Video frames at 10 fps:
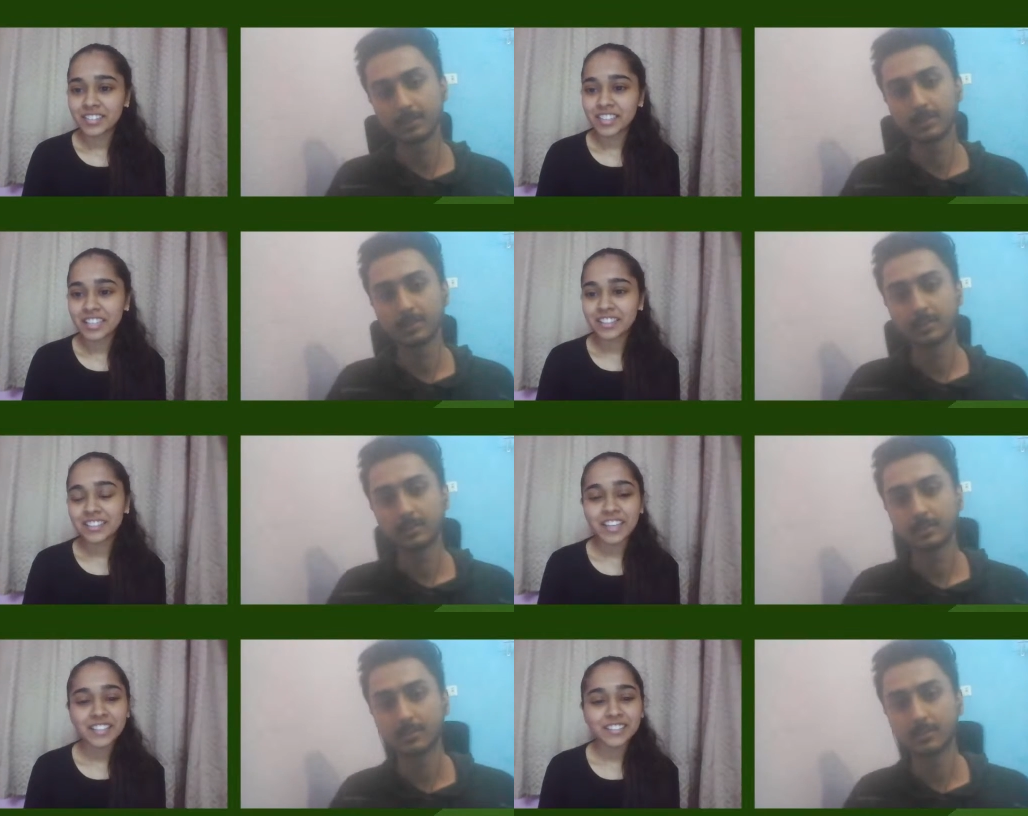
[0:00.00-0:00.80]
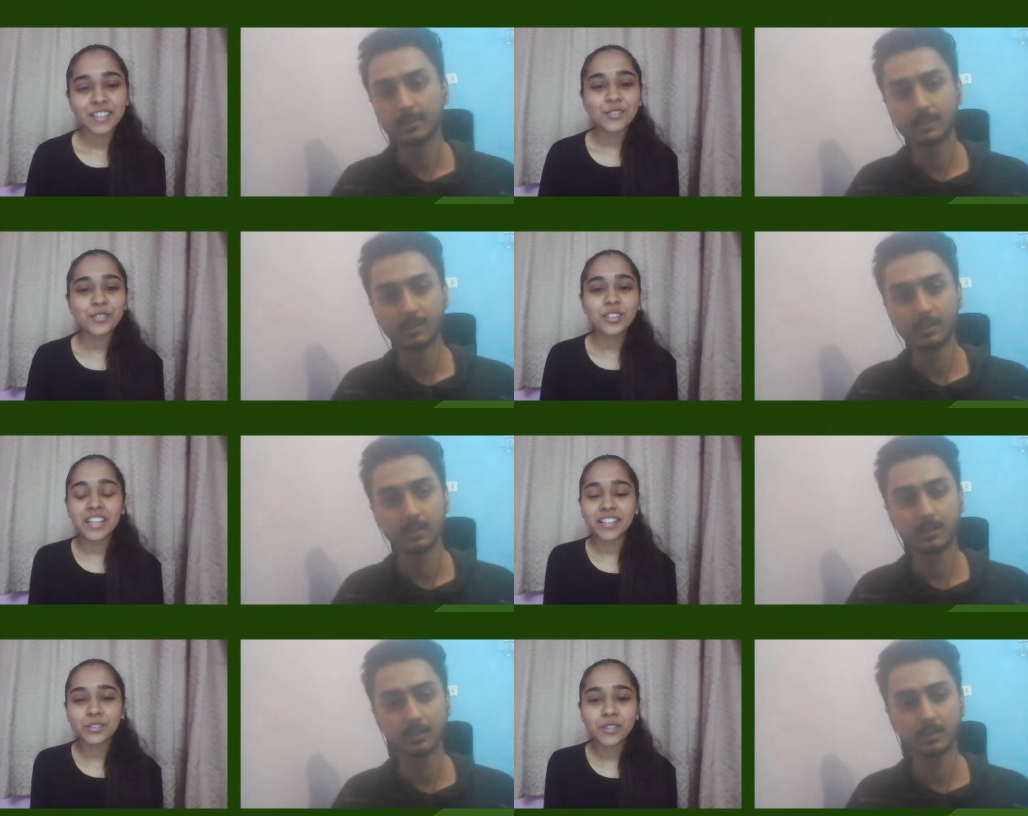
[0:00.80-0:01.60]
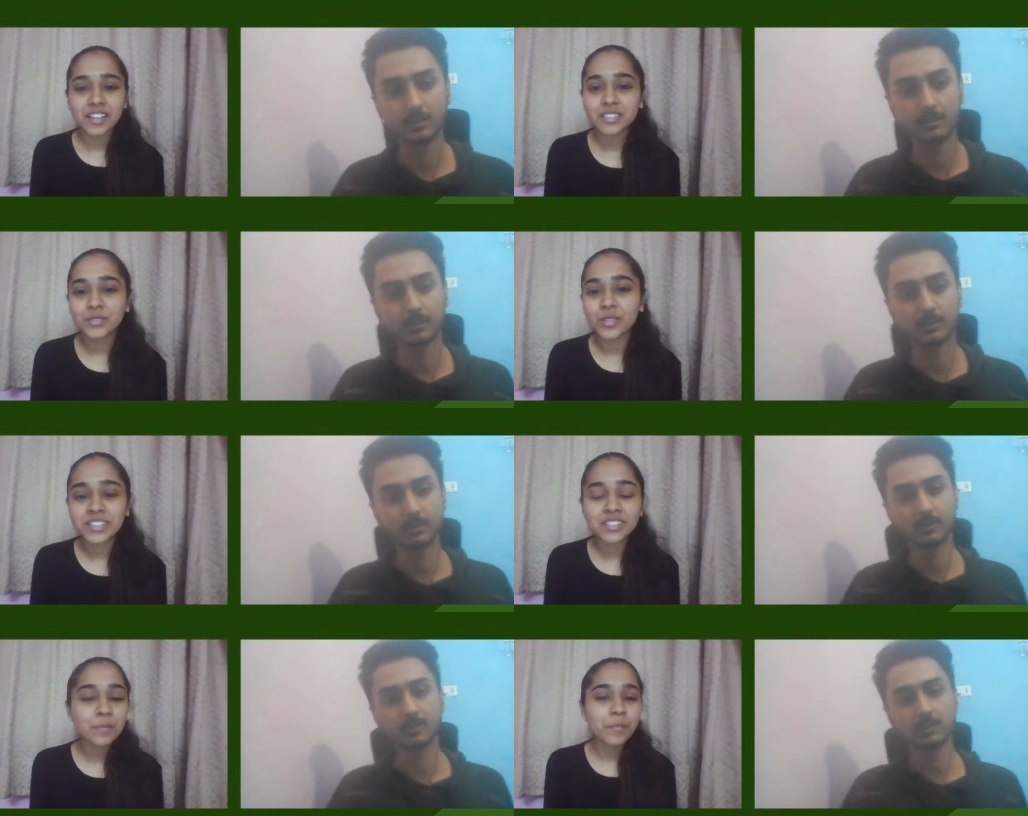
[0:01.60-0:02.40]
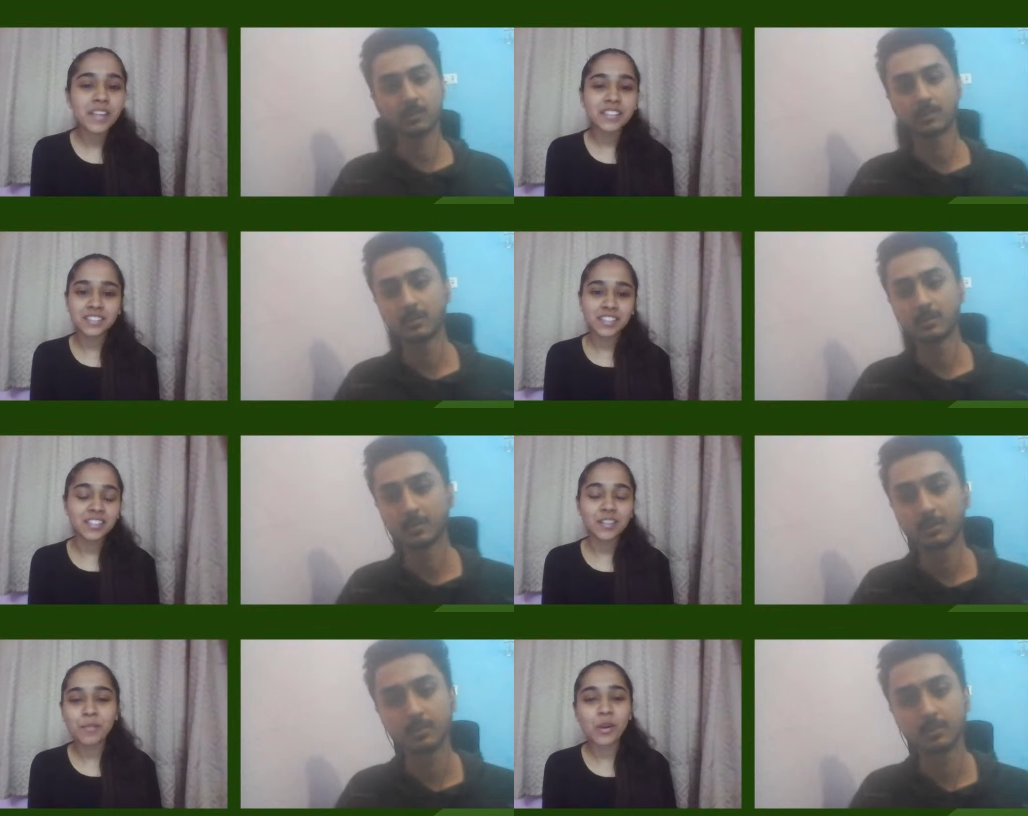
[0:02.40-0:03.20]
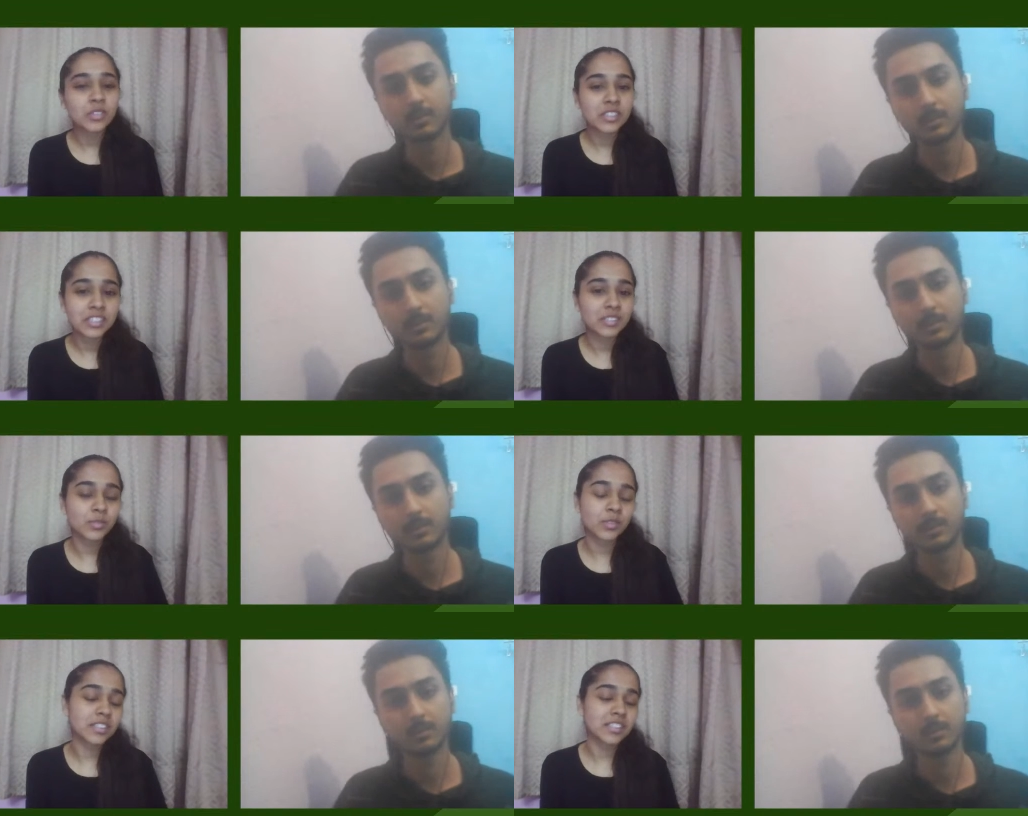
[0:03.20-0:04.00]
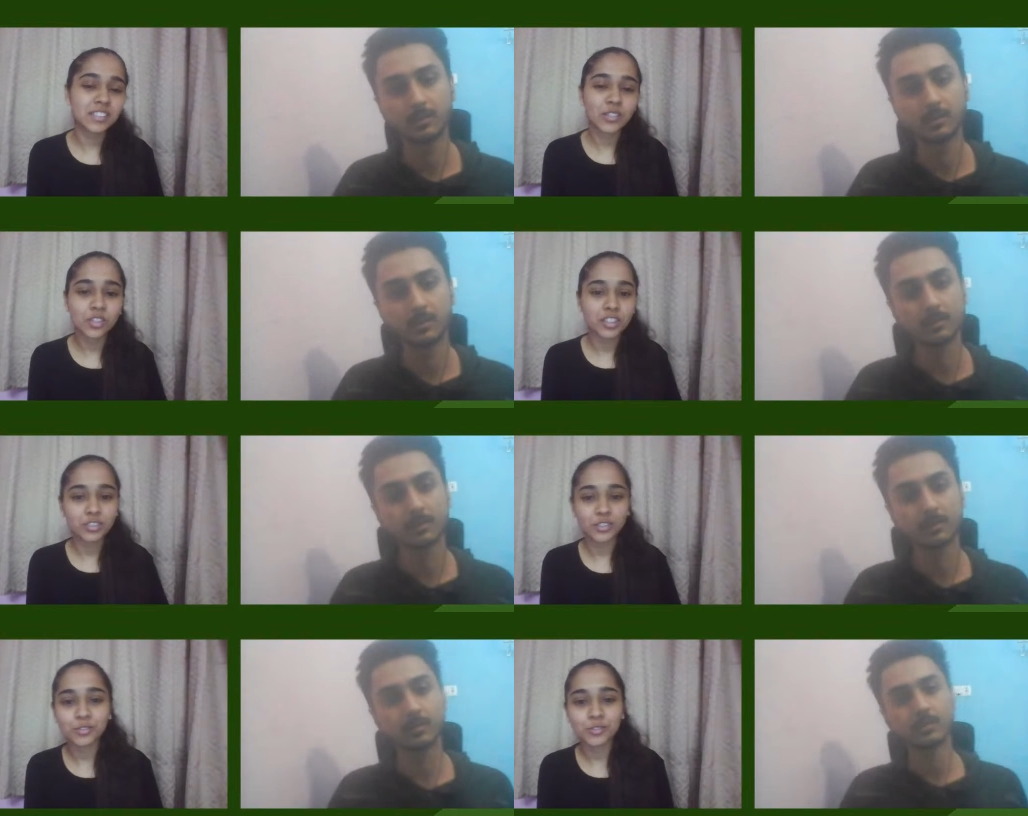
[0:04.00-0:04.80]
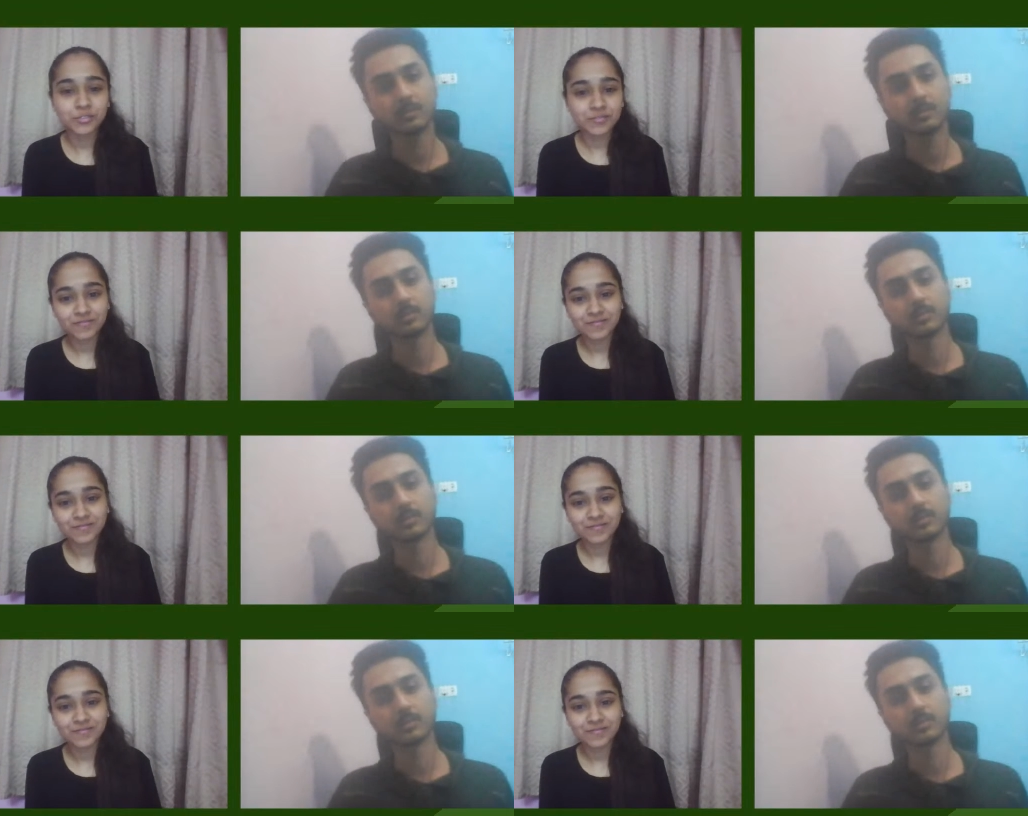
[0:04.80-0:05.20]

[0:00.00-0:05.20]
Speaker 1: then the next thing i would like to ask what is the best thing about geeks for geeks according to you